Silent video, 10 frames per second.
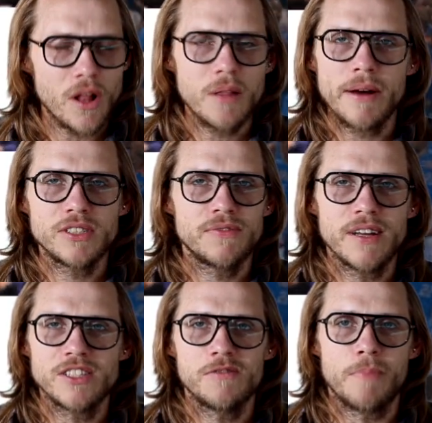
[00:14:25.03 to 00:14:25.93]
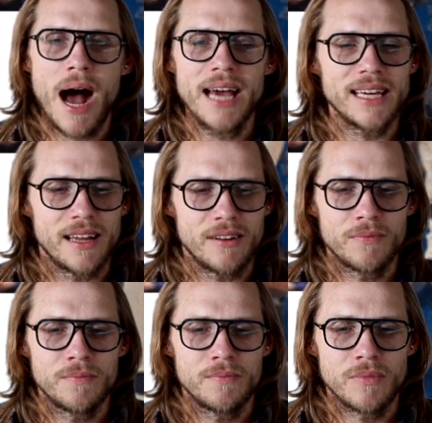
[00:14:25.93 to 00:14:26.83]
all about defensive buy-in.
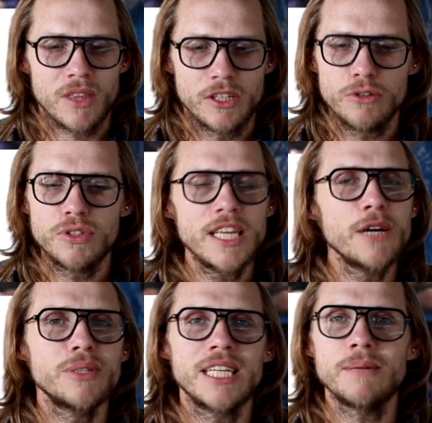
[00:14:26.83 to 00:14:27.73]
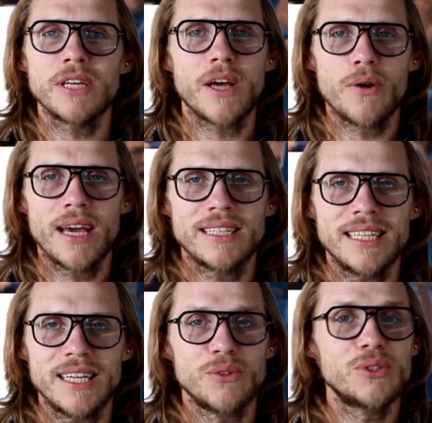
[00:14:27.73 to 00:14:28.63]
You see it with teams like
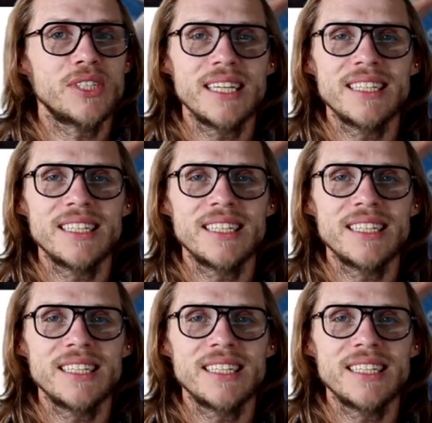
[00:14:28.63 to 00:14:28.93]
OKC. You see